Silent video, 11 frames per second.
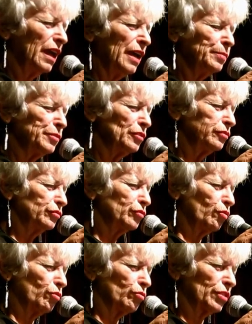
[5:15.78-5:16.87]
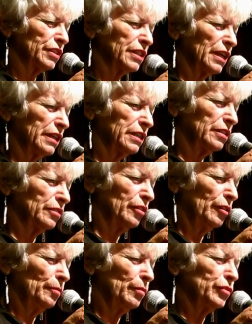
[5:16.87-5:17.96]
Absolute horror set in.
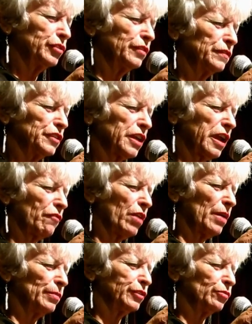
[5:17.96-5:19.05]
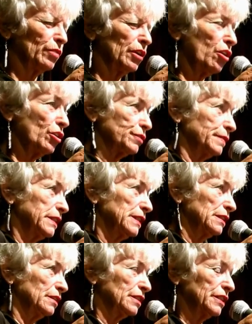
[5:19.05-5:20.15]
Most of us scrambled to our cars. We
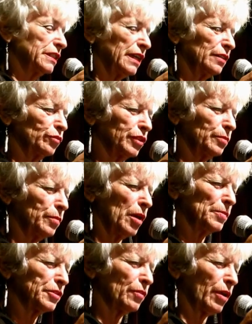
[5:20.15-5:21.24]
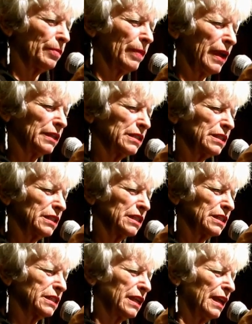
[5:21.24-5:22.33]
didn't understand what the bomb square meant. It
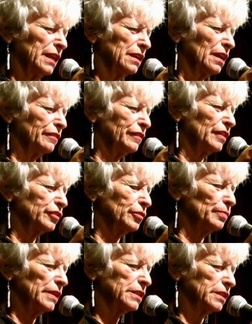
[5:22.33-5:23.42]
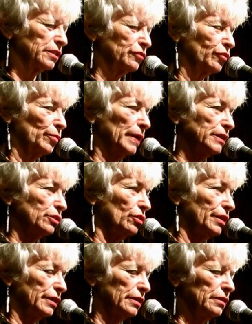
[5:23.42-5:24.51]
is then I found the message from my
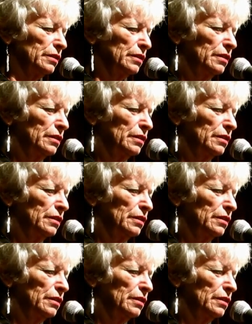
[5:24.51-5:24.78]
daughter